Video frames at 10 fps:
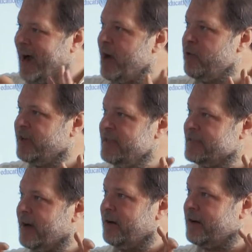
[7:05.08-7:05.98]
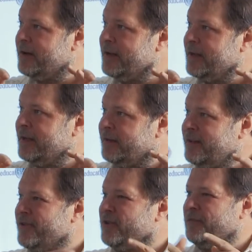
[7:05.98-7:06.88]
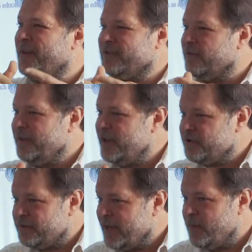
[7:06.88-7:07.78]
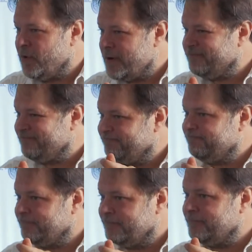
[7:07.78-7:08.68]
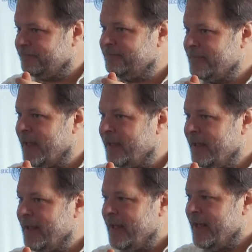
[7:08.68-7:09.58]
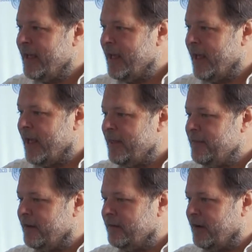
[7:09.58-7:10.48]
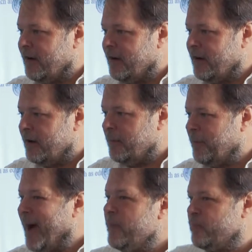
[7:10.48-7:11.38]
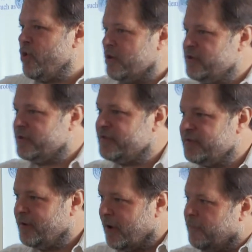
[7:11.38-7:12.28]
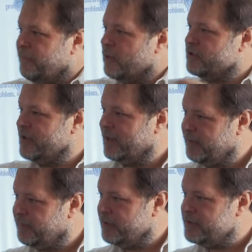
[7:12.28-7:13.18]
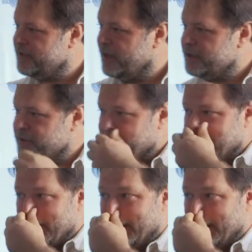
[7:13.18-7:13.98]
hierarchies are not a fact of nature anymore. Yeah? And they are byproducts of functional differentiation.